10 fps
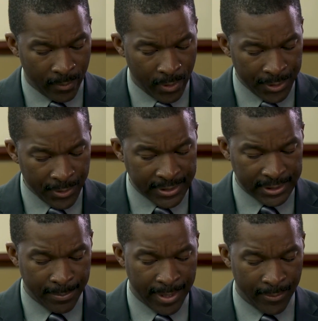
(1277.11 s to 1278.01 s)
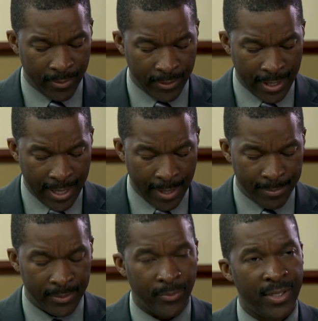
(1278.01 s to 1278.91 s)
What do you anticipate will
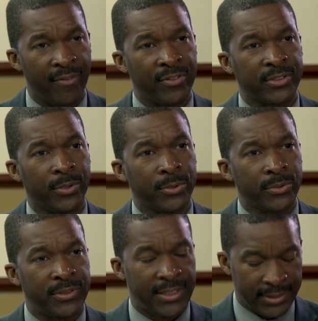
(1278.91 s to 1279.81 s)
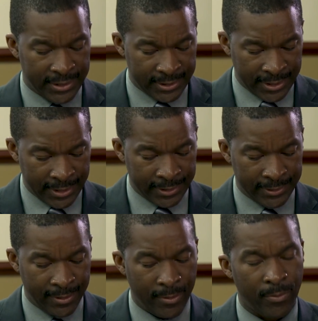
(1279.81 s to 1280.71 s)
happen whenever social distancing
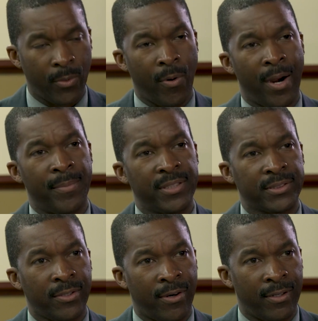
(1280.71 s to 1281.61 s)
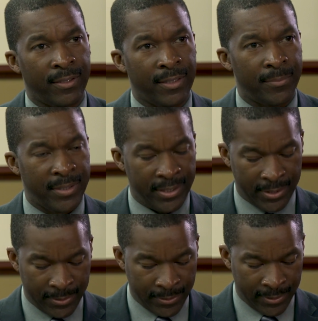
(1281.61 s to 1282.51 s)
requirements are
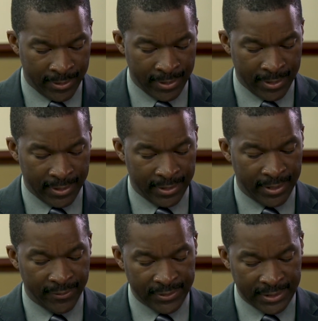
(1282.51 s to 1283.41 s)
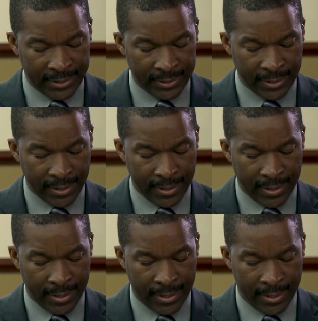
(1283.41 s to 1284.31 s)
limited or lifted?
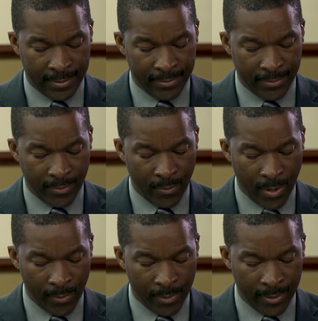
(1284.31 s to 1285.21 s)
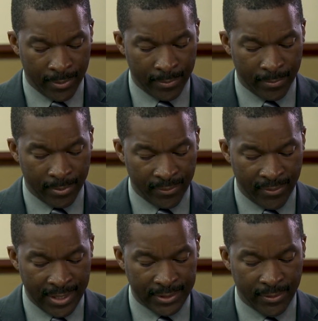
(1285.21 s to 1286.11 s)
What will
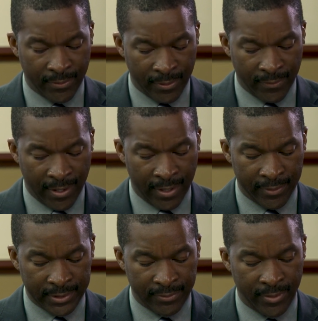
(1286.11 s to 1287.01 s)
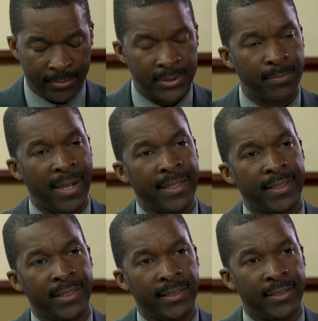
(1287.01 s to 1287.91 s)
prevent coronavirus from
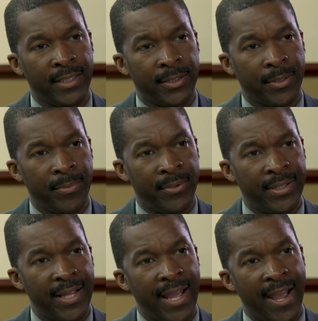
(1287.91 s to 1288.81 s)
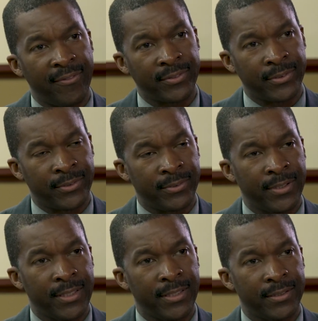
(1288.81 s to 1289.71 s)
spiking in the community after
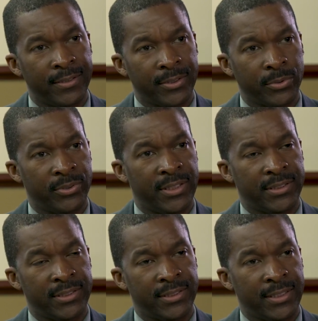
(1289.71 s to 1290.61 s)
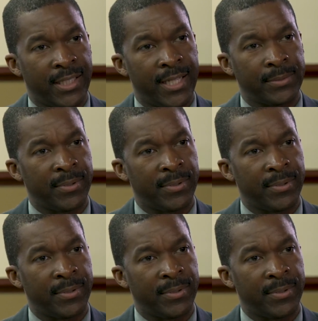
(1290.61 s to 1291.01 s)
the social distancing has